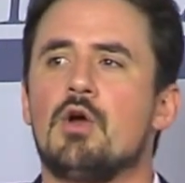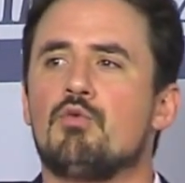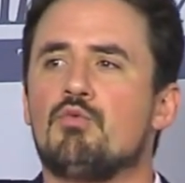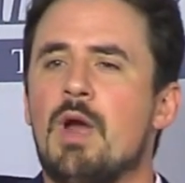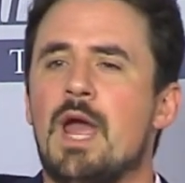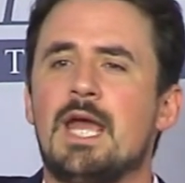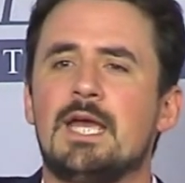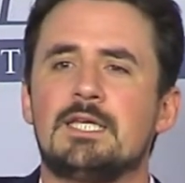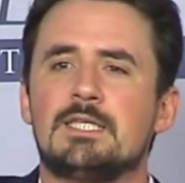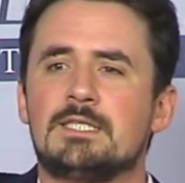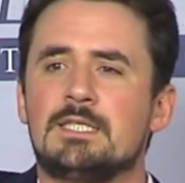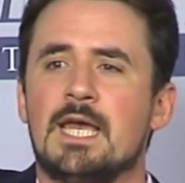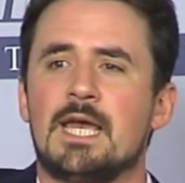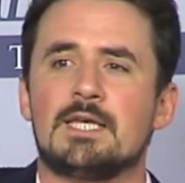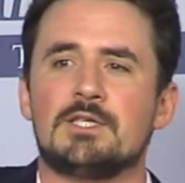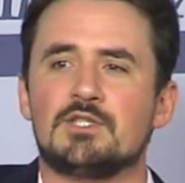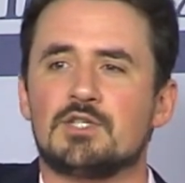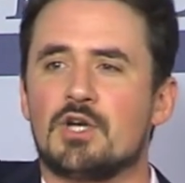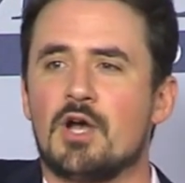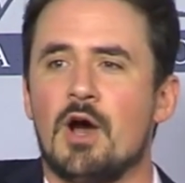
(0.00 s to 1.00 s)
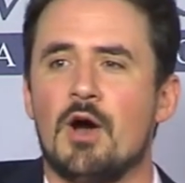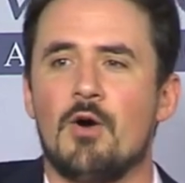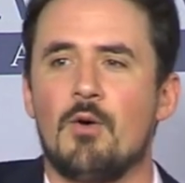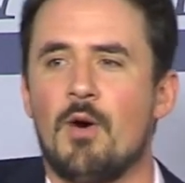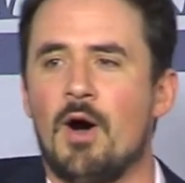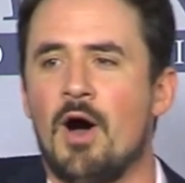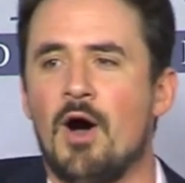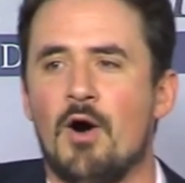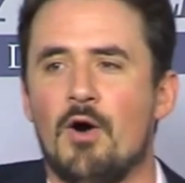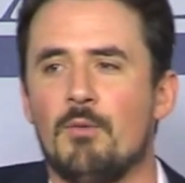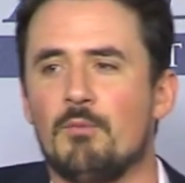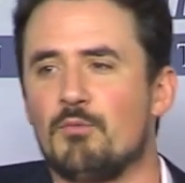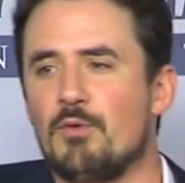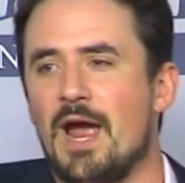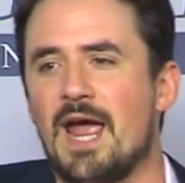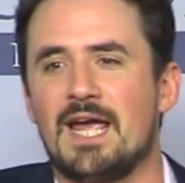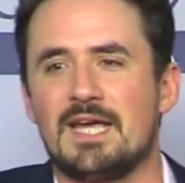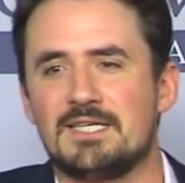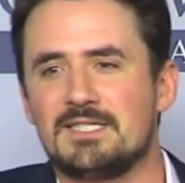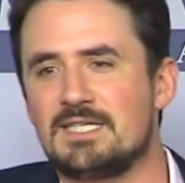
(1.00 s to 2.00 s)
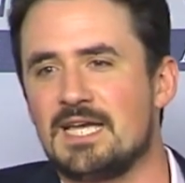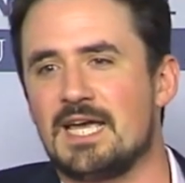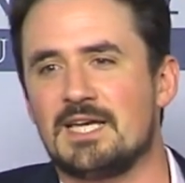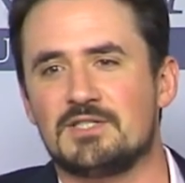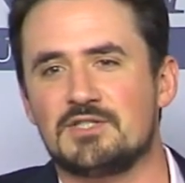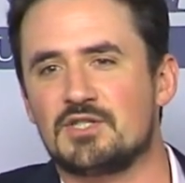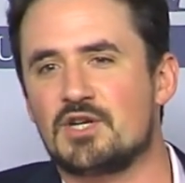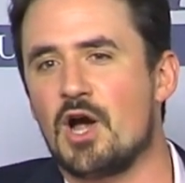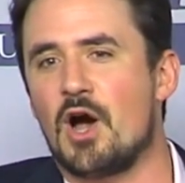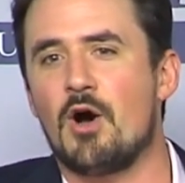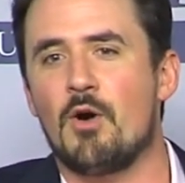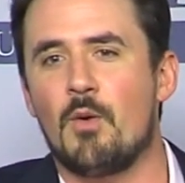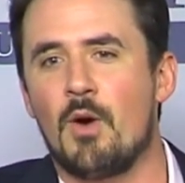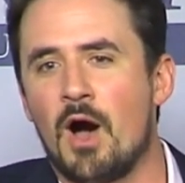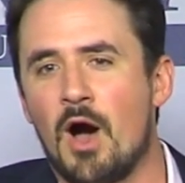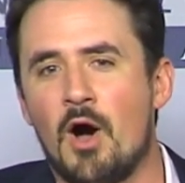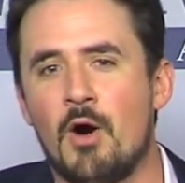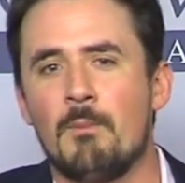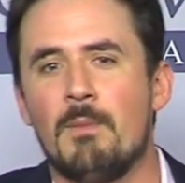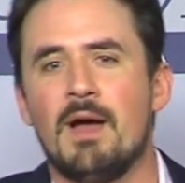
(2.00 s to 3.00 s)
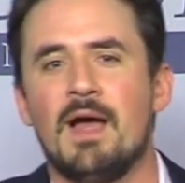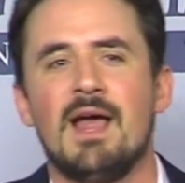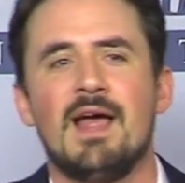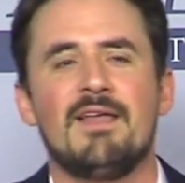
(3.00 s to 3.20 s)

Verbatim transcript: racist, go home, racist, go home.